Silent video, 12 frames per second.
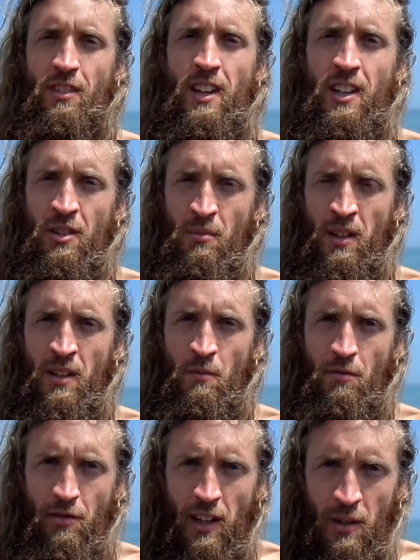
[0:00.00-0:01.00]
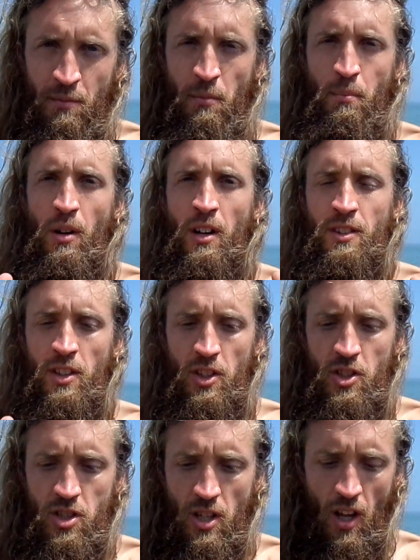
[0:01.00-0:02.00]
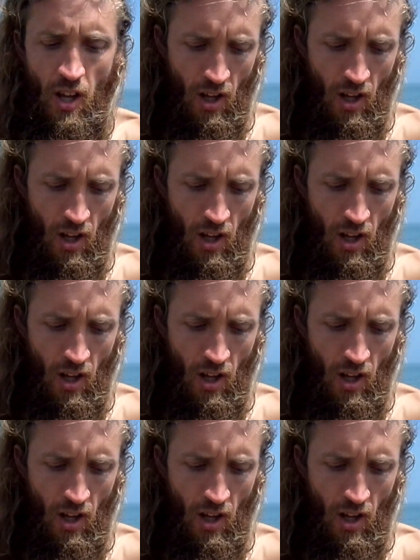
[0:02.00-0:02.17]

freedom, and freedom from bondage,